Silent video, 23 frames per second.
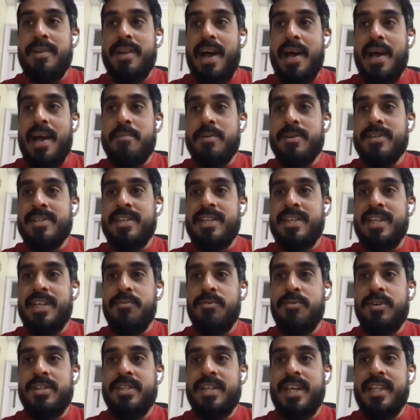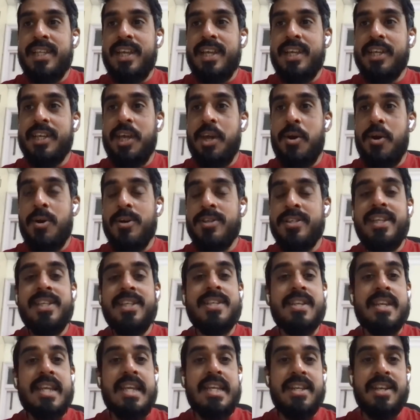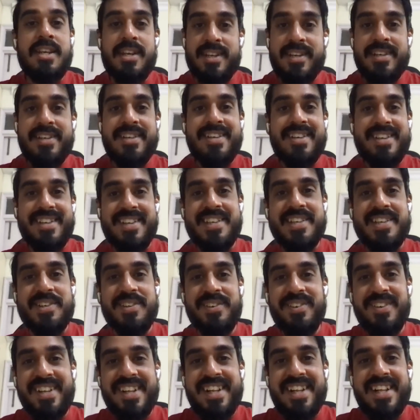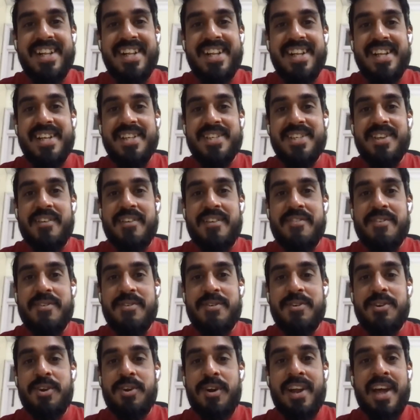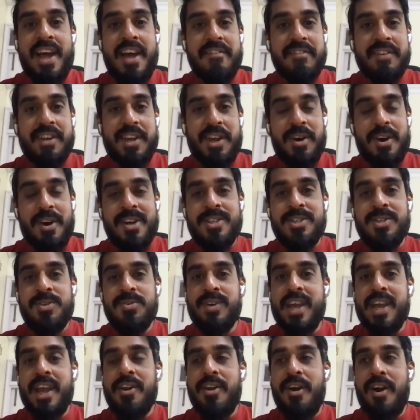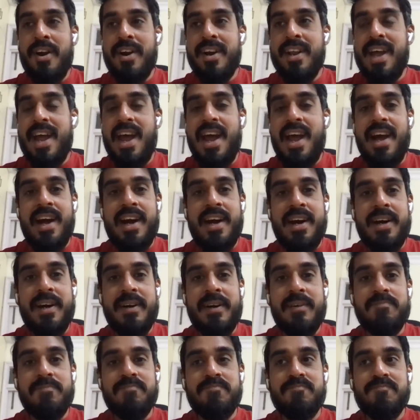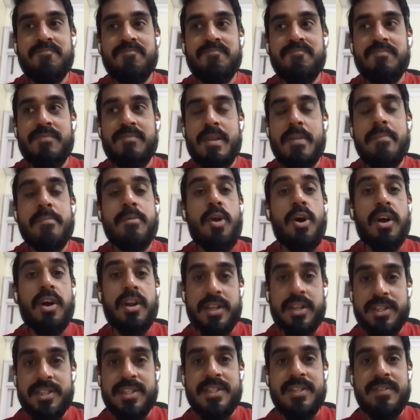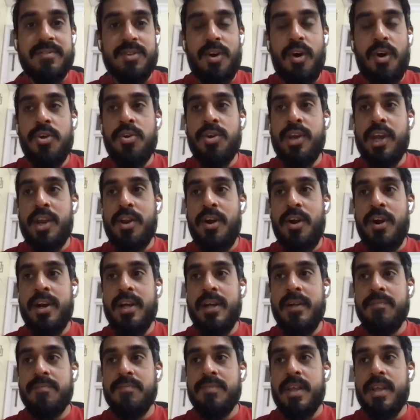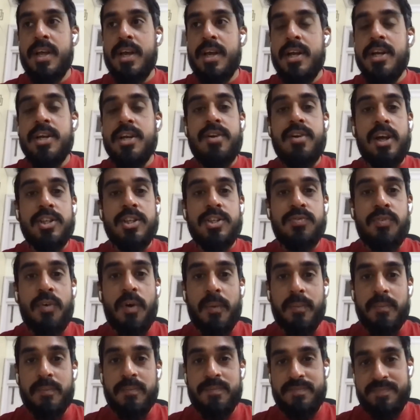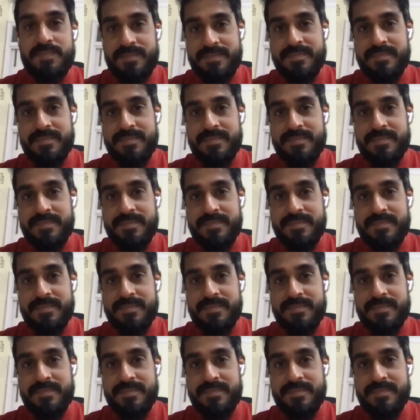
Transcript: mean, I personally would say that chaos is needed, So if you do not have chaos, you cannot progress, or you cannot transform.